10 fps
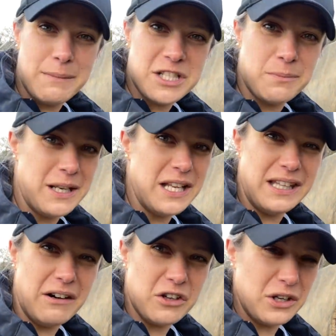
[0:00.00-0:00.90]
must have been in
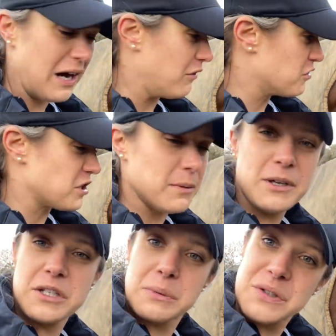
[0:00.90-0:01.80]
there a good hour or so
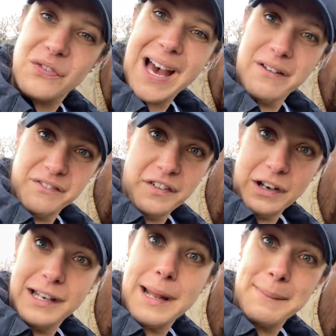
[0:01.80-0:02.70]
because he was fat and
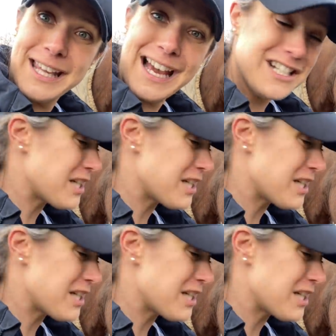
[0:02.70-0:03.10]
full and let me catch